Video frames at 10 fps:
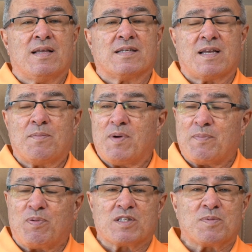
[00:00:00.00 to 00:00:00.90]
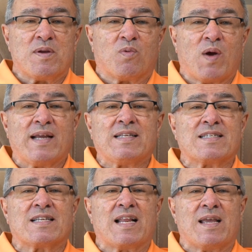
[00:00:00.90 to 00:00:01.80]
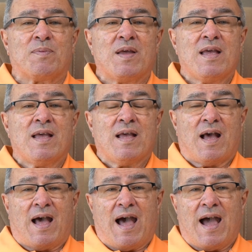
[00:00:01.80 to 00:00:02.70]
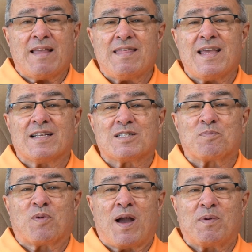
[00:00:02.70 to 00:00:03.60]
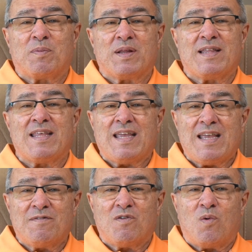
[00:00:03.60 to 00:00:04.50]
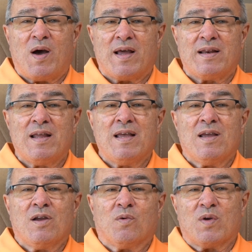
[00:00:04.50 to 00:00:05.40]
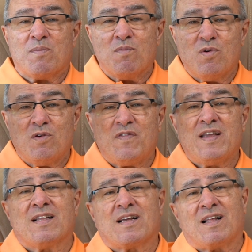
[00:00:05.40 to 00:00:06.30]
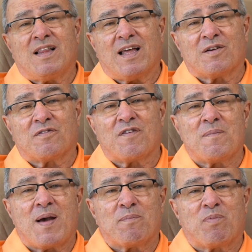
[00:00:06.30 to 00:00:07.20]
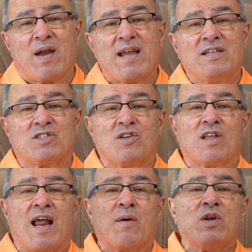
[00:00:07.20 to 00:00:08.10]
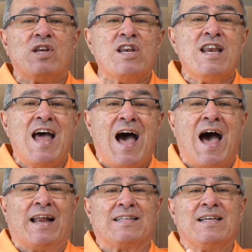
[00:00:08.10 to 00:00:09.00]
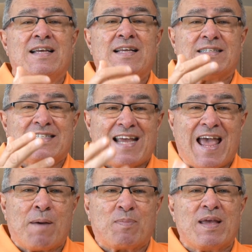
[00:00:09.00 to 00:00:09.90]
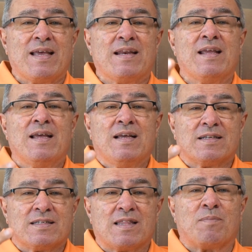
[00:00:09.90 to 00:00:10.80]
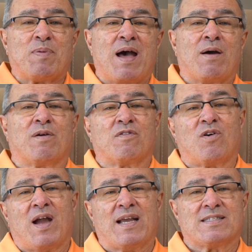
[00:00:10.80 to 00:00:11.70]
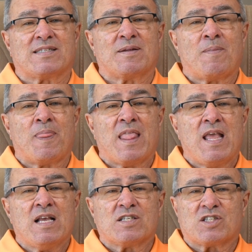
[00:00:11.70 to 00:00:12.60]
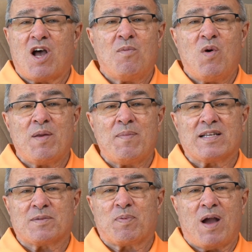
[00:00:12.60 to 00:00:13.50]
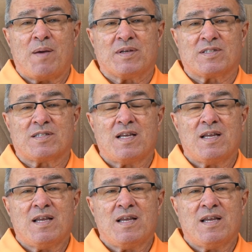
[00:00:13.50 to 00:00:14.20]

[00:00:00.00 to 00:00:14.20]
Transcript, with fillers: Somebody puts me right to sleep I think it's probably the evil one removing the clutter from my brain so that I would not tap in to the power of Christ. Psalm 1 makes a promise.